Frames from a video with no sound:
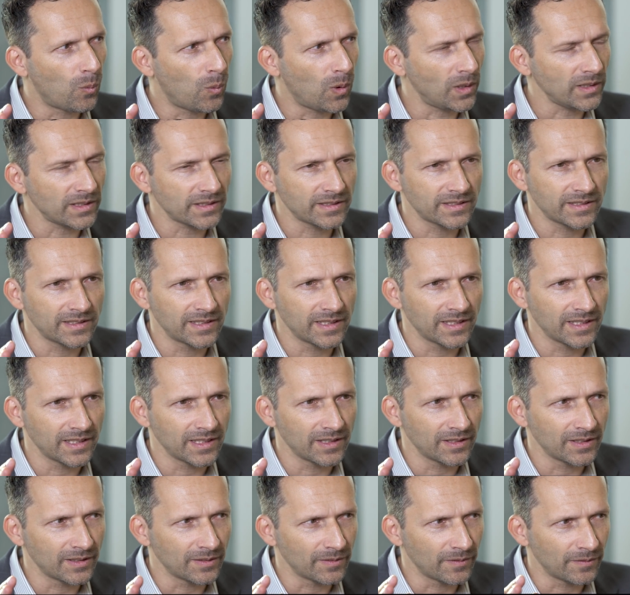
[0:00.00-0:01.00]
what's
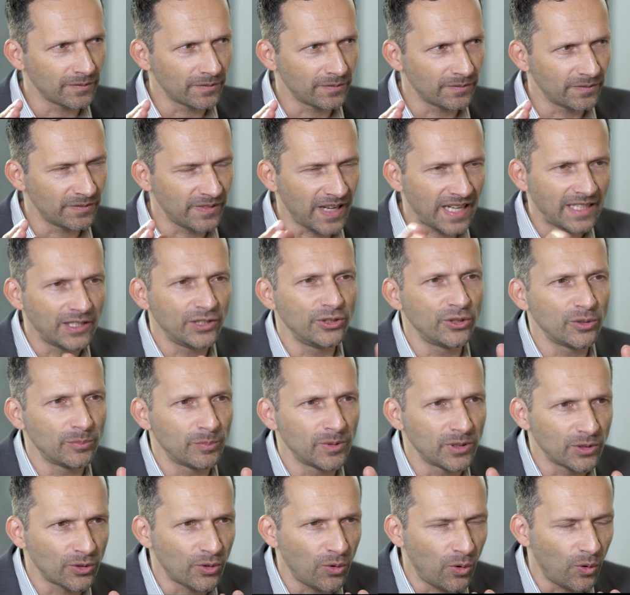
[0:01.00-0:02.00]
the
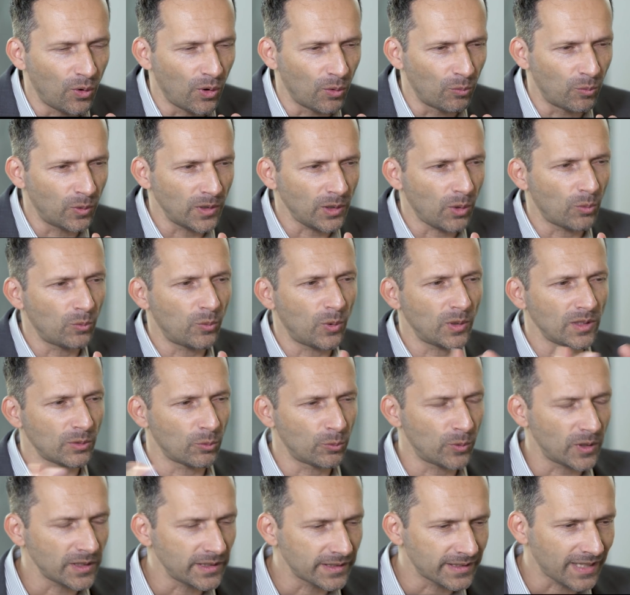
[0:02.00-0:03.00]
valuable core, what, what,
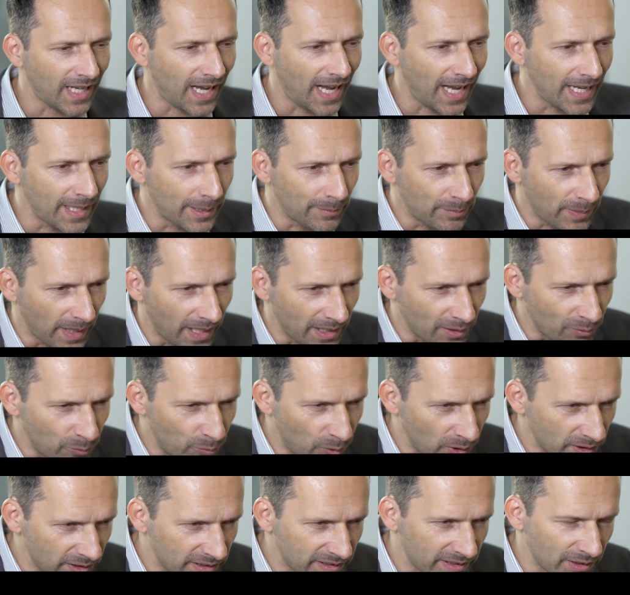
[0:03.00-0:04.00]
what's hype and
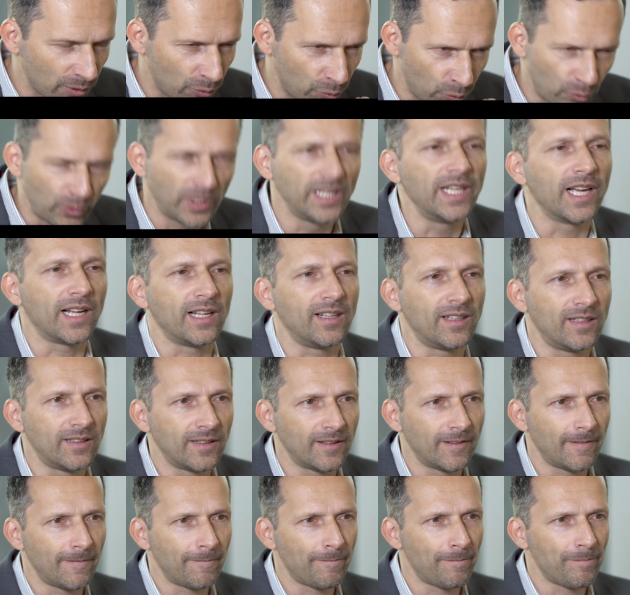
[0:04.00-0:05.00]
what's real.
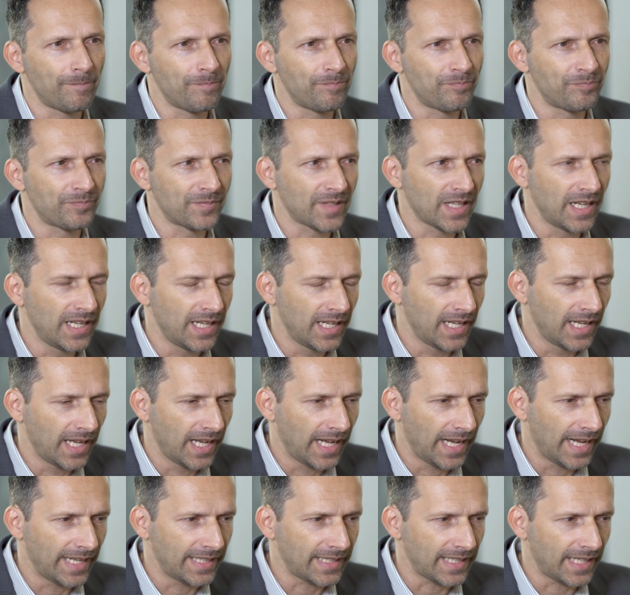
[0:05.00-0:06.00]

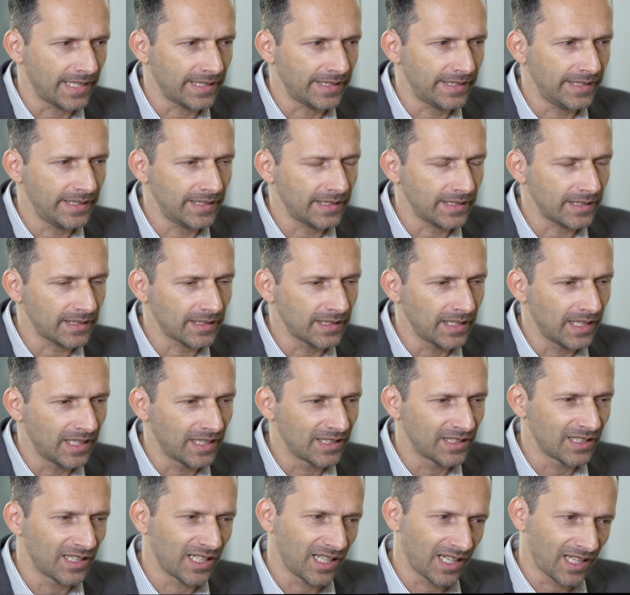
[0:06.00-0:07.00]
And I think
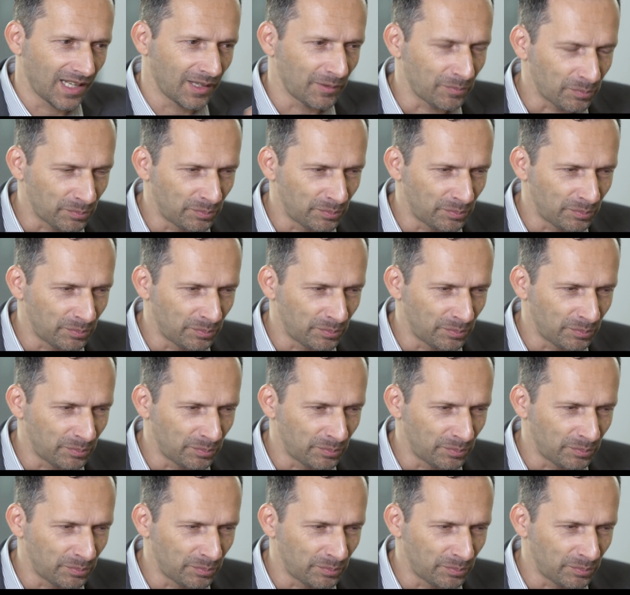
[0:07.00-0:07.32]
uh,